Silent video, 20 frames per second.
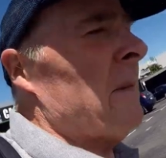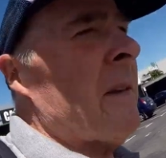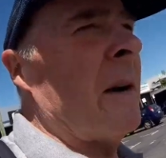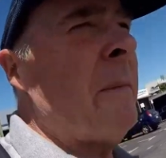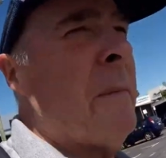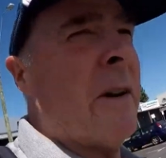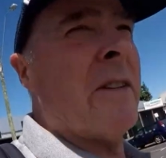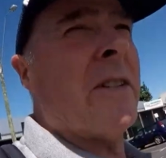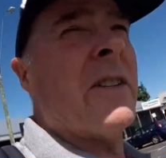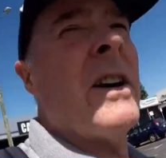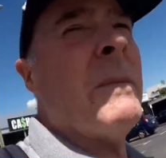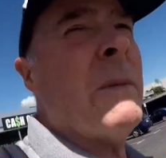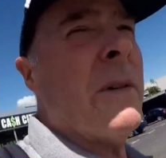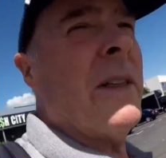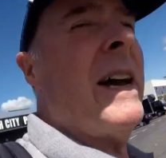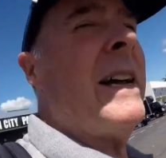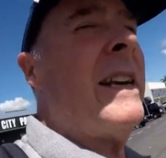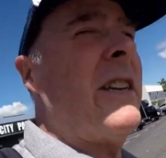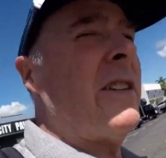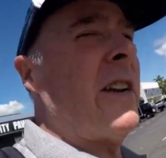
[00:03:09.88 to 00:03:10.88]
I mean, on top of
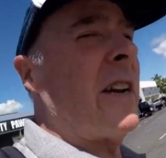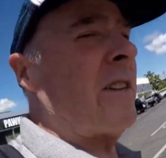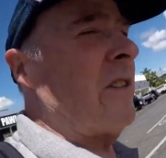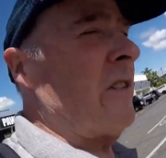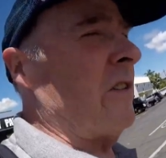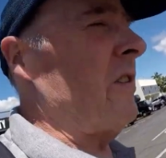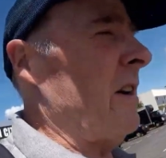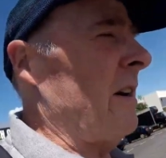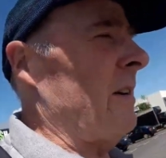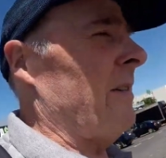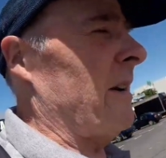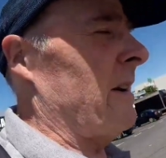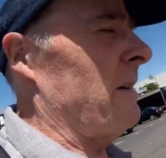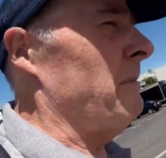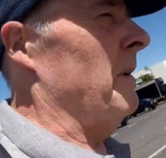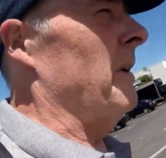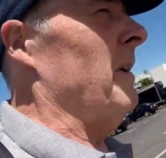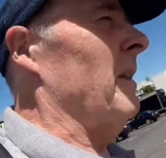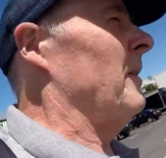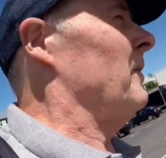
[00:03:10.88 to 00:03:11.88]
that, he's actually sharing a
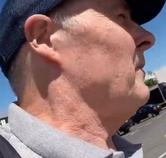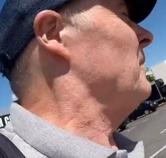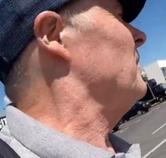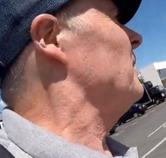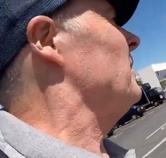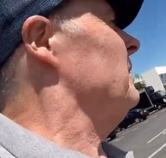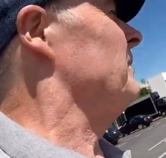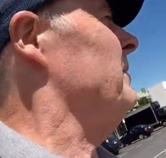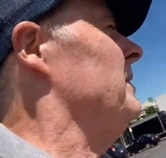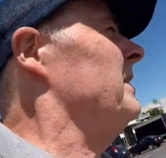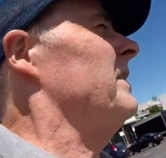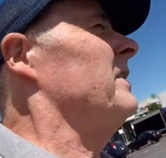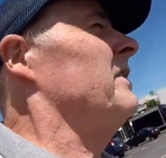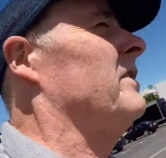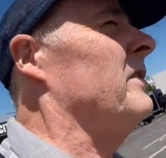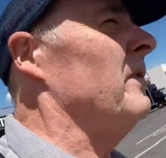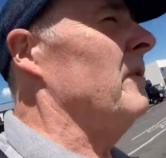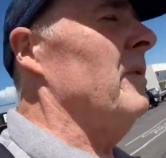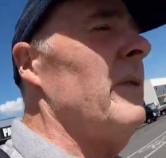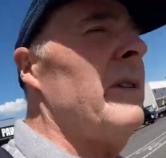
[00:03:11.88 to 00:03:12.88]
bottle of water with his
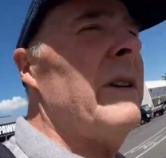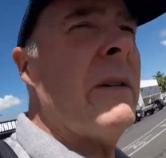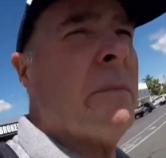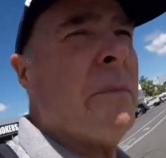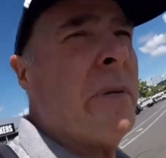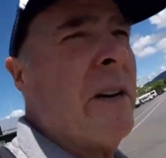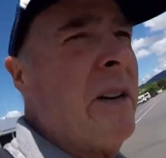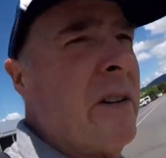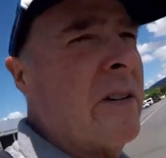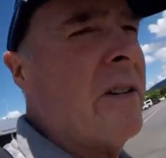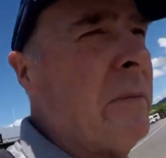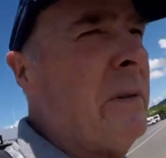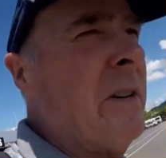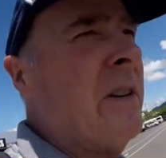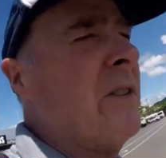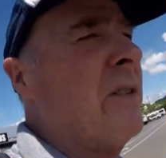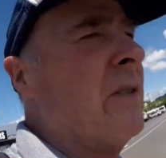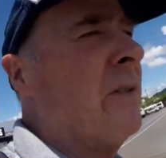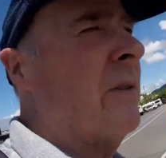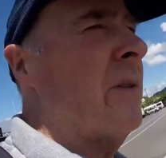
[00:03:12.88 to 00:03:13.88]
daughter. Appears to be
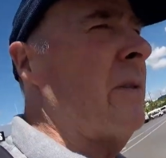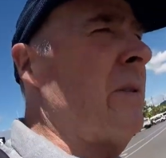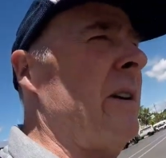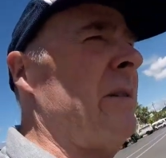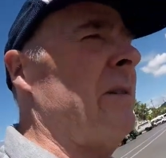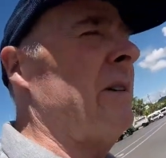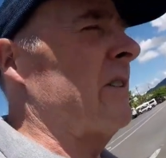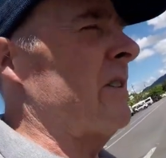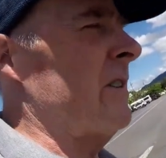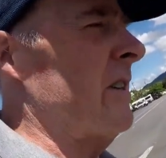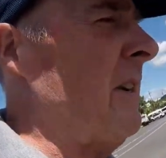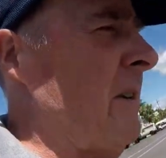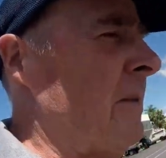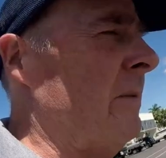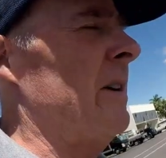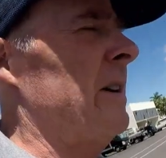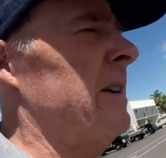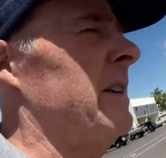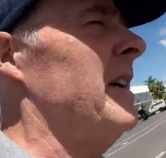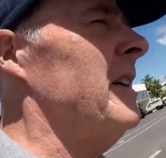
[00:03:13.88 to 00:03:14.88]
his daughter, and anyway, sitting
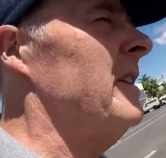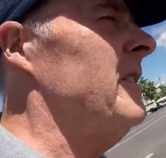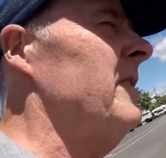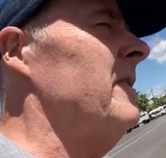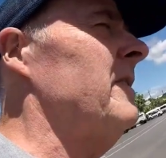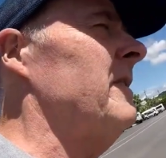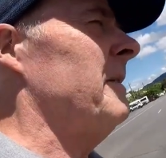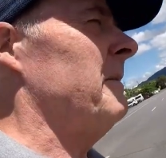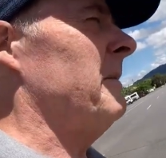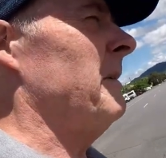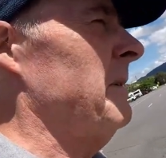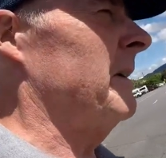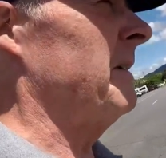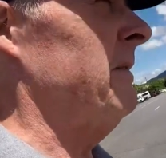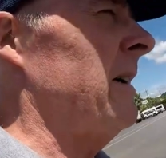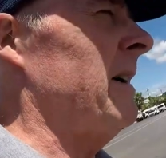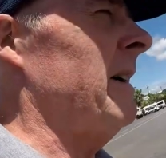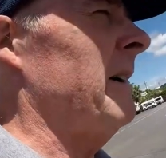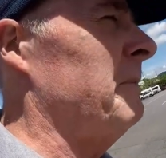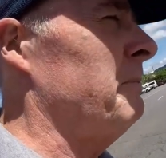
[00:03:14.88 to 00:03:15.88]
right next to him. I mean,
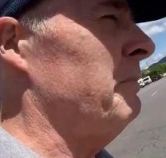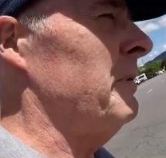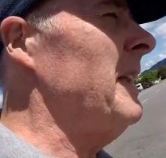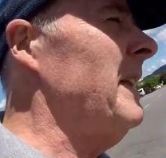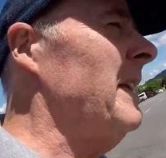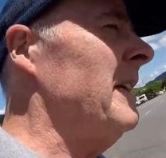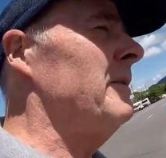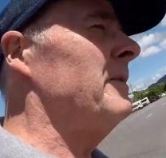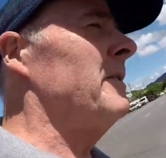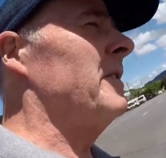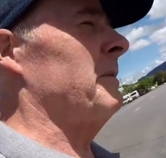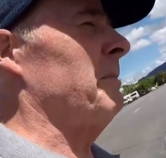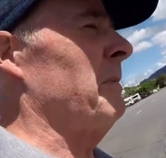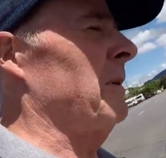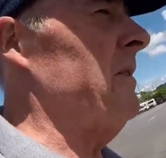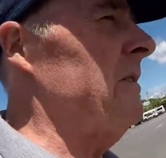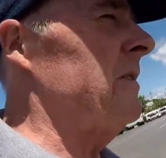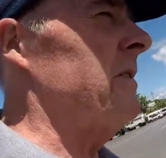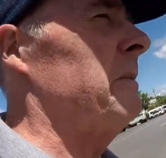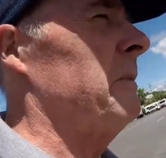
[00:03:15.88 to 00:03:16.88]
he's bloody
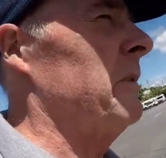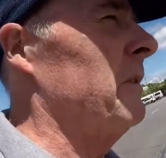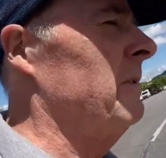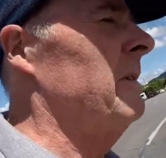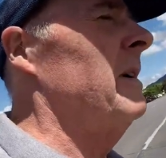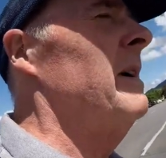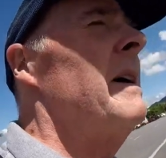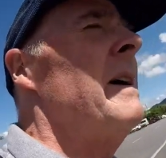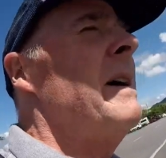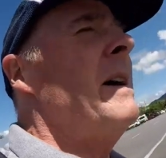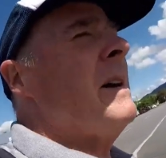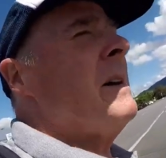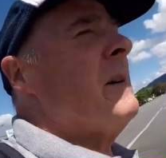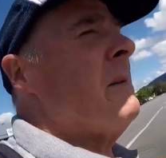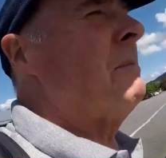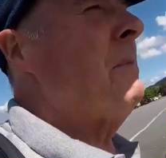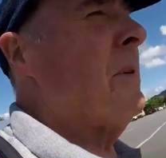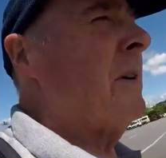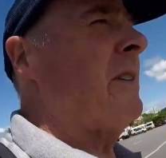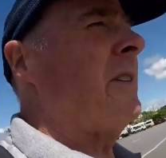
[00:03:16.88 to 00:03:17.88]
irresponsible,
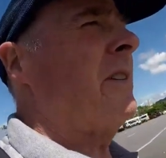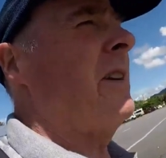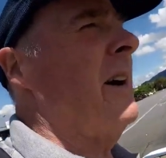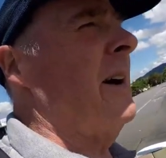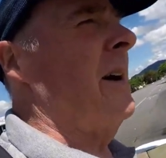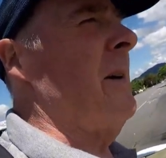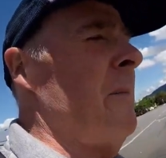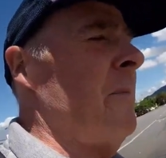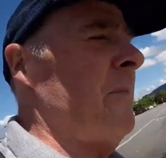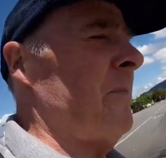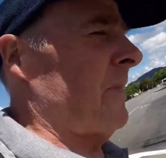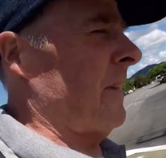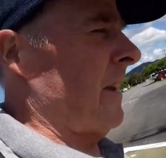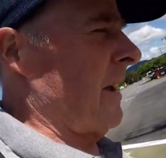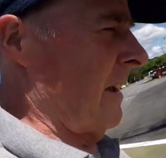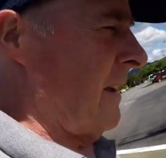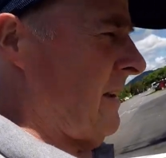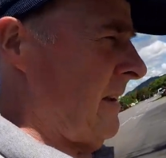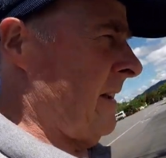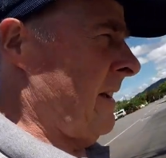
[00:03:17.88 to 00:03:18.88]
but. Um,
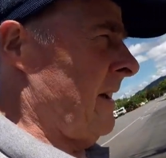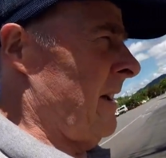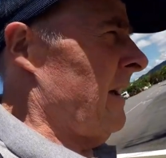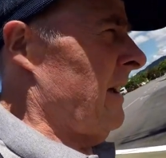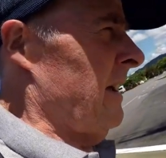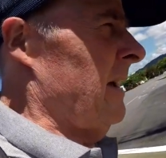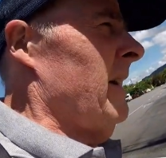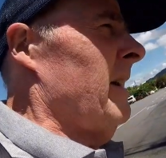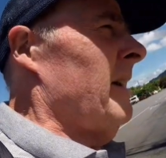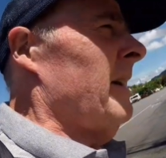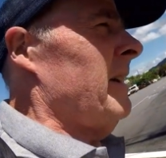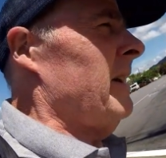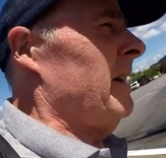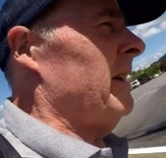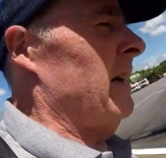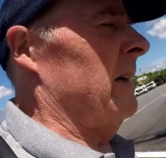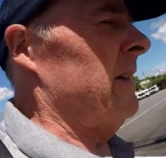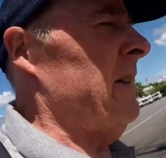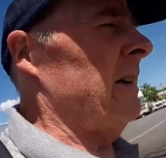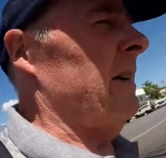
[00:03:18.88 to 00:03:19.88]
you
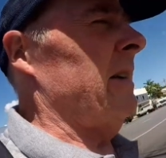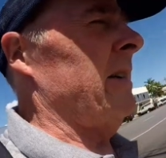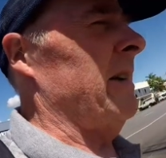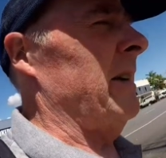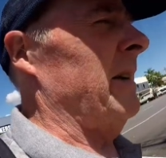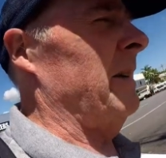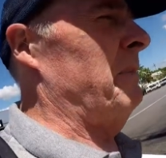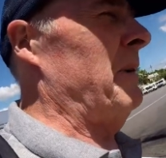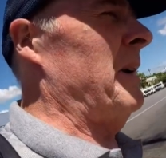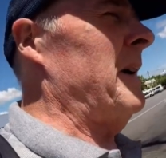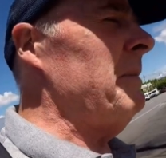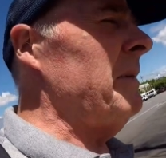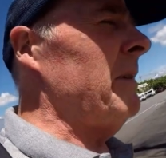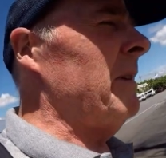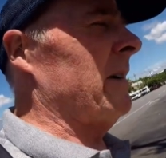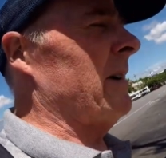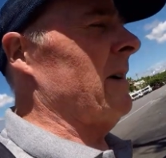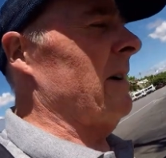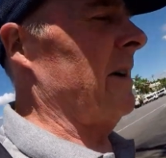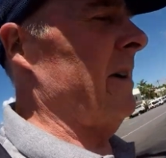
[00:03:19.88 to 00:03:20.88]
know, people
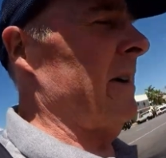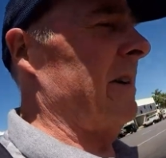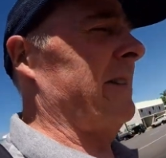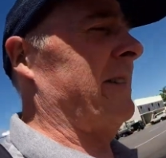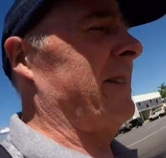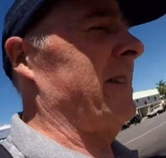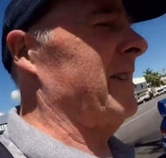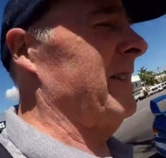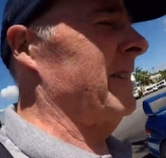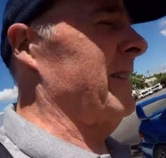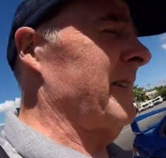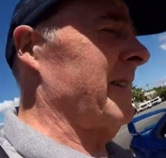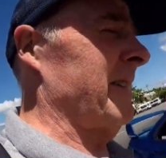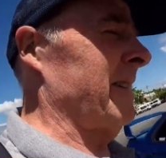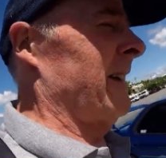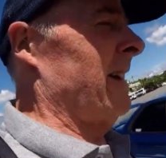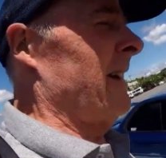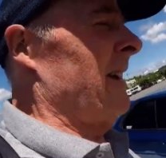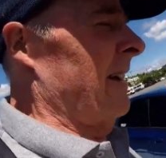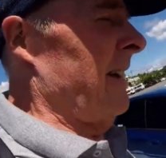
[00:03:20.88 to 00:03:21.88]
have got this is
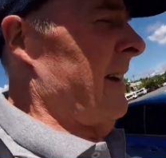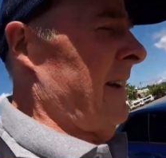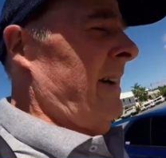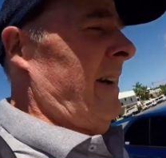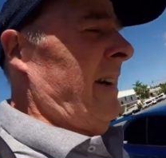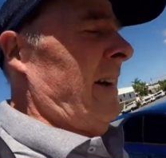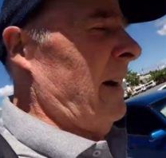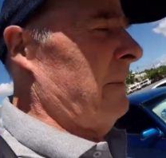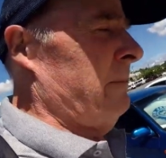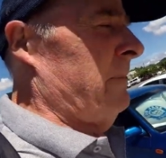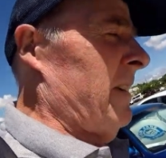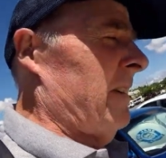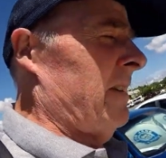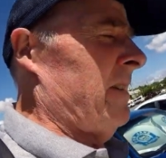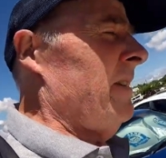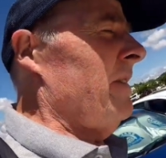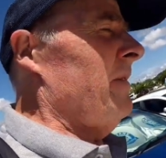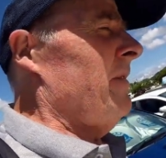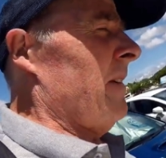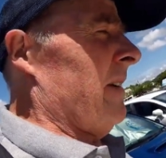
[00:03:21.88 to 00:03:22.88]
a bit
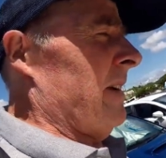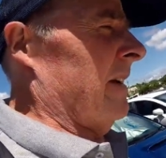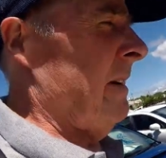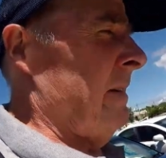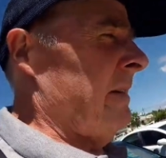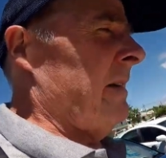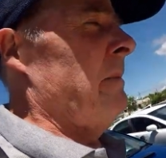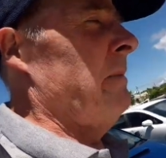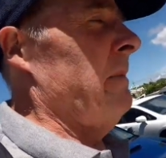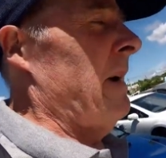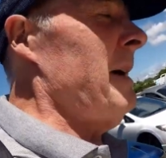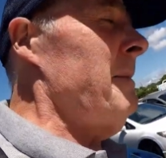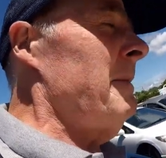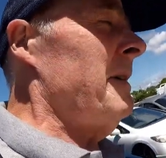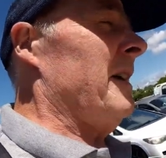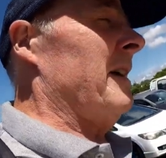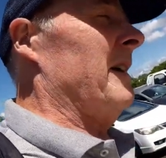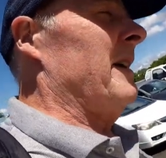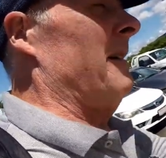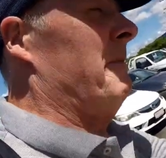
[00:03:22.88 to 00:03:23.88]
different, uh, and
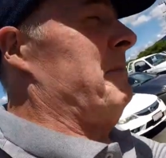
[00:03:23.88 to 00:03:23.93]
maybe